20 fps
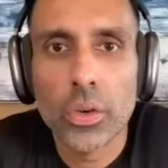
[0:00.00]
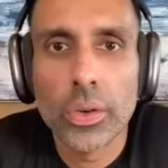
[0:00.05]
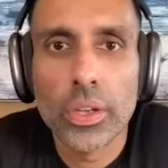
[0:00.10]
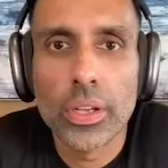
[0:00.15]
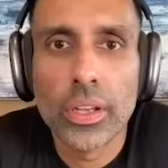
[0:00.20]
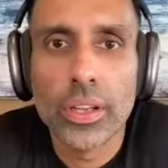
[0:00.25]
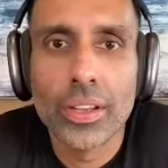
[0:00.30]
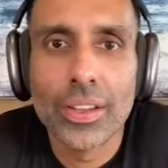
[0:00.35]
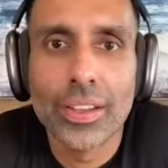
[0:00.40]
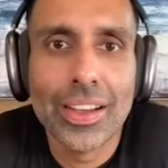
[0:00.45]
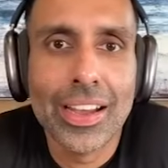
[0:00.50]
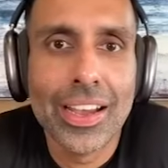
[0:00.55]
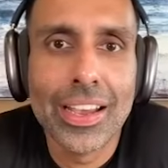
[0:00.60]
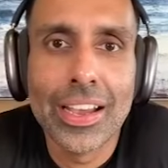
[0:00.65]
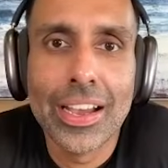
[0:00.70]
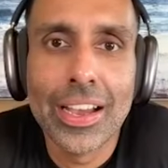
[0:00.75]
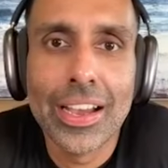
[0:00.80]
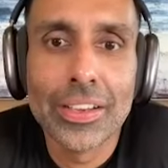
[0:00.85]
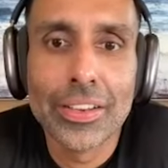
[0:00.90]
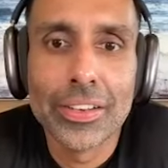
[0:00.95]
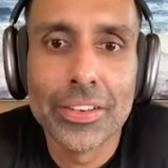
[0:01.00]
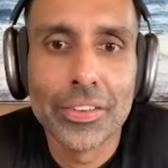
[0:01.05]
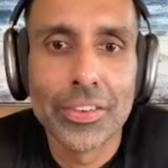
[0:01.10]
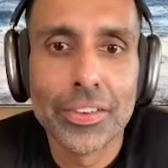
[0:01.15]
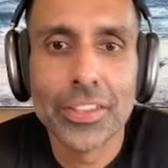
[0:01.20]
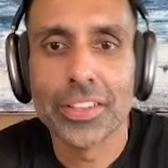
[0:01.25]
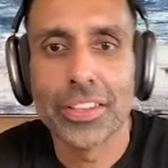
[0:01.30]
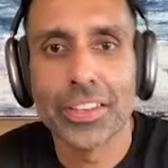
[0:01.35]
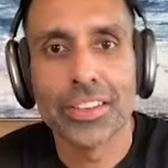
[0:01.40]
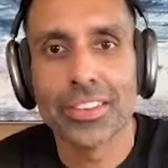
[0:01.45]
know I, I
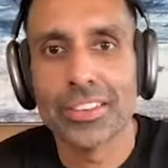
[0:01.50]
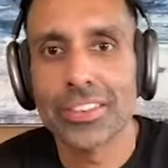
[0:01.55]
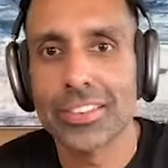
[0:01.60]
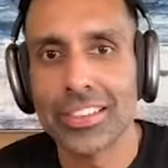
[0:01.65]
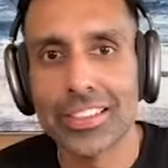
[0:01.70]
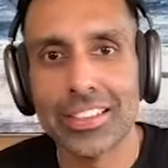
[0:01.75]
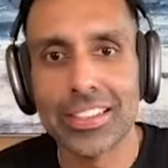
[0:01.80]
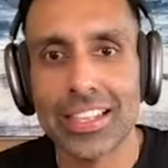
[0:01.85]
agree there